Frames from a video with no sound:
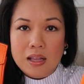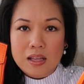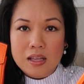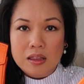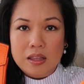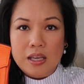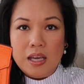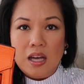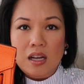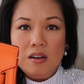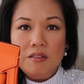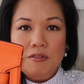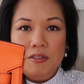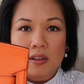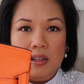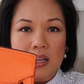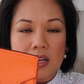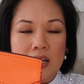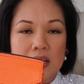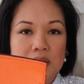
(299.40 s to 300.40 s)
I think the
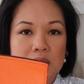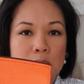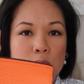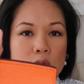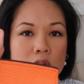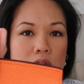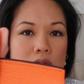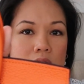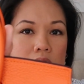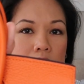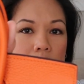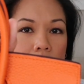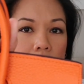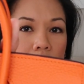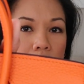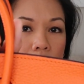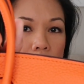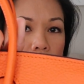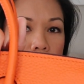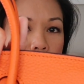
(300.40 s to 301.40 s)
Ainifeel has more of a
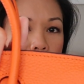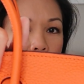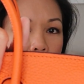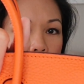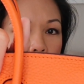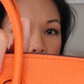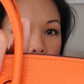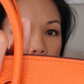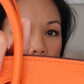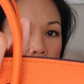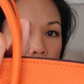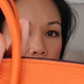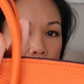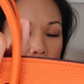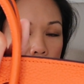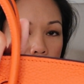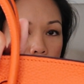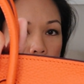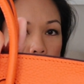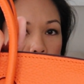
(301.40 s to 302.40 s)
darker tone,
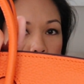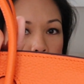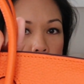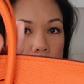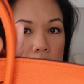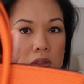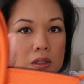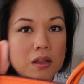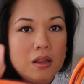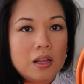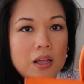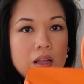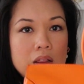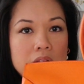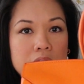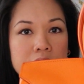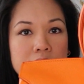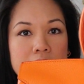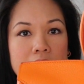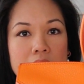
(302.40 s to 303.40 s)
gold
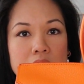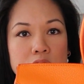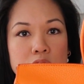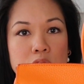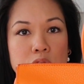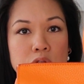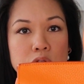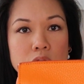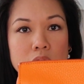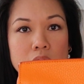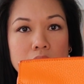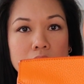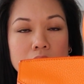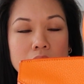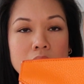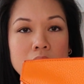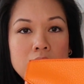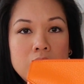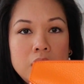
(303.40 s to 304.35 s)
than the Fashion Drug.